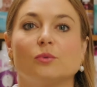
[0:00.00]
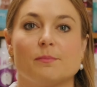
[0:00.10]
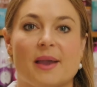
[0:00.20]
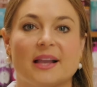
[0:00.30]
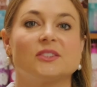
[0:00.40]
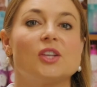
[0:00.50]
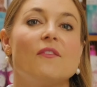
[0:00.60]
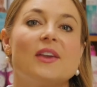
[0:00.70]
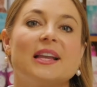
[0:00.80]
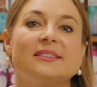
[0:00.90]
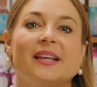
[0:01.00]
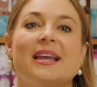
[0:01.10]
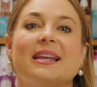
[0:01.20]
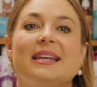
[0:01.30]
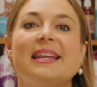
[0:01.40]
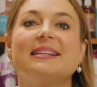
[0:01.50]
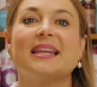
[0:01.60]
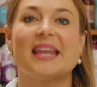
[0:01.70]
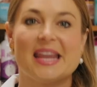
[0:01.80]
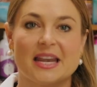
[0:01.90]
with megaesophagus need to
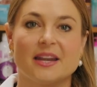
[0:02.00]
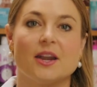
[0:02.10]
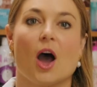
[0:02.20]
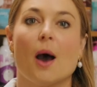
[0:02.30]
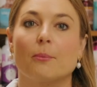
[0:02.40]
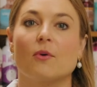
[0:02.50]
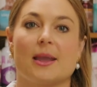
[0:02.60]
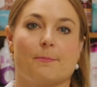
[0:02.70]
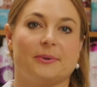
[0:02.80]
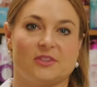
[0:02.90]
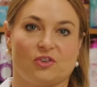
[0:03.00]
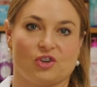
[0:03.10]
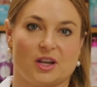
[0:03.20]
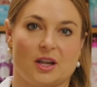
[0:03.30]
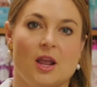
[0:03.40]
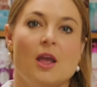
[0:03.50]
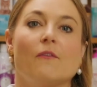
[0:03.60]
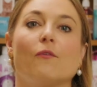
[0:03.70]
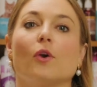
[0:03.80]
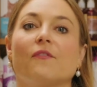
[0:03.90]
eat in an upright position,
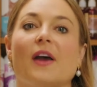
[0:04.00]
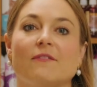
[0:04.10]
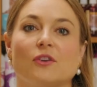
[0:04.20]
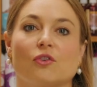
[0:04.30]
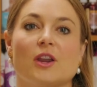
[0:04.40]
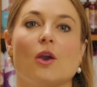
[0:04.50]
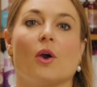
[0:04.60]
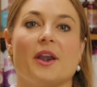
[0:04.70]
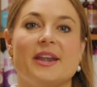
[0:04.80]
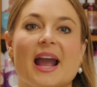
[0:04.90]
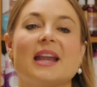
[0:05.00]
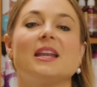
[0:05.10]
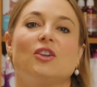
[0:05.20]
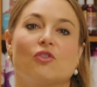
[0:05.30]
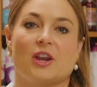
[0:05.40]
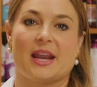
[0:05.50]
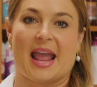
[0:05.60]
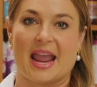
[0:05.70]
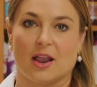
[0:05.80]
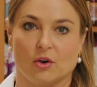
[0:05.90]
45 degree or a 90 degree
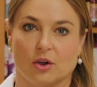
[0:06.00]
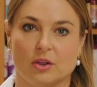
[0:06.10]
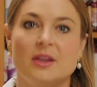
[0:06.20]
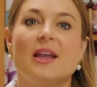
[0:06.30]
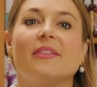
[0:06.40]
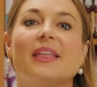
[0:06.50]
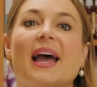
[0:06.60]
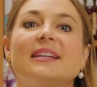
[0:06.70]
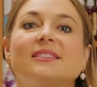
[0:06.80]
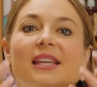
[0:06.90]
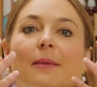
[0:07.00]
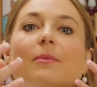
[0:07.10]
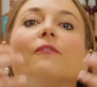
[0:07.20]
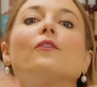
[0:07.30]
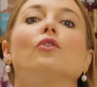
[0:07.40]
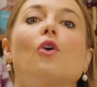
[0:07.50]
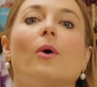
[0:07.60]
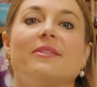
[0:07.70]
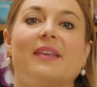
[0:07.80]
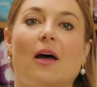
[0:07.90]
angle. That is to keep the food
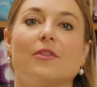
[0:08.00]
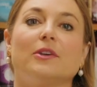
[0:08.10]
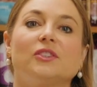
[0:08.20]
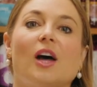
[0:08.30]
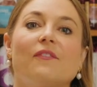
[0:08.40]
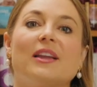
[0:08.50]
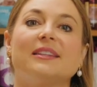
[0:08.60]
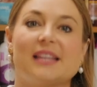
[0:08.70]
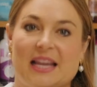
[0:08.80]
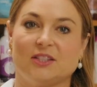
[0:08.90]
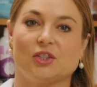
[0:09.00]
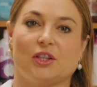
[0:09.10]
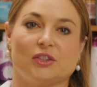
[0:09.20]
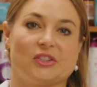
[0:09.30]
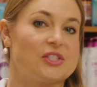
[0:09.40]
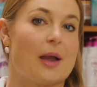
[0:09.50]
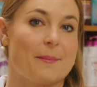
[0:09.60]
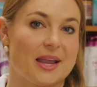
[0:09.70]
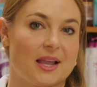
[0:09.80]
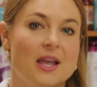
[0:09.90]
going down their esophagus into their
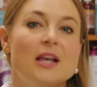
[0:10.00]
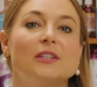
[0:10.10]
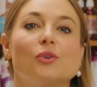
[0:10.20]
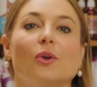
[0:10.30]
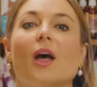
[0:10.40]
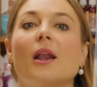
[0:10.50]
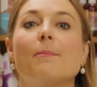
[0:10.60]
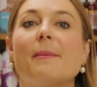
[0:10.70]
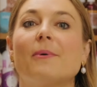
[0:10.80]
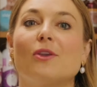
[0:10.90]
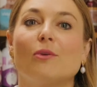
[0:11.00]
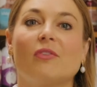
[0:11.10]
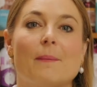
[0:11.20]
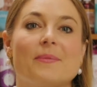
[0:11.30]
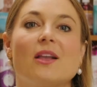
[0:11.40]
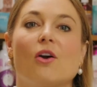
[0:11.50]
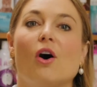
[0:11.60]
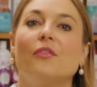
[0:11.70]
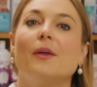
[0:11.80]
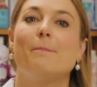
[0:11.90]
stomach. So a lot of people use something
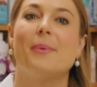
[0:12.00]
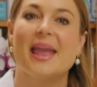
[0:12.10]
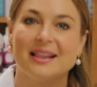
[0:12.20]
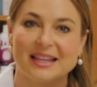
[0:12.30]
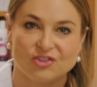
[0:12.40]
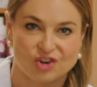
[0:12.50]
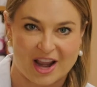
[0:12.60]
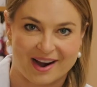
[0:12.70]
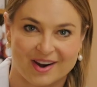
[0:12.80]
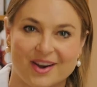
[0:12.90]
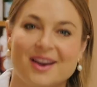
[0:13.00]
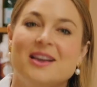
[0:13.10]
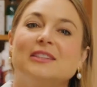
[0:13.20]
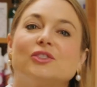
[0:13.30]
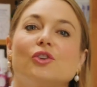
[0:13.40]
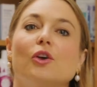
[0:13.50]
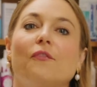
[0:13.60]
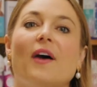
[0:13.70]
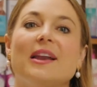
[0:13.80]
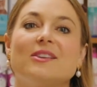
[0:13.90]
called the Bailey chair. So you'll
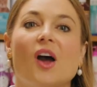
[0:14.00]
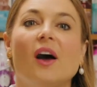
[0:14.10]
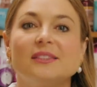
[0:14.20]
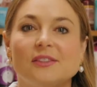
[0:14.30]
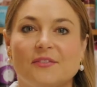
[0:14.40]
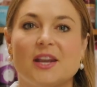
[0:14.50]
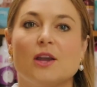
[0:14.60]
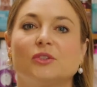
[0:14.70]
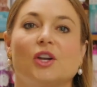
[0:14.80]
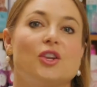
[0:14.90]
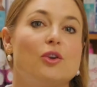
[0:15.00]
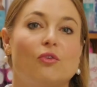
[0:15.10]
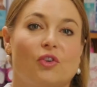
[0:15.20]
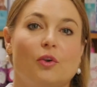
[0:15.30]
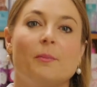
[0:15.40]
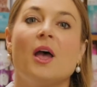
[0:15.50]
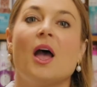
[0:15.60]
find tons of videos on YouTube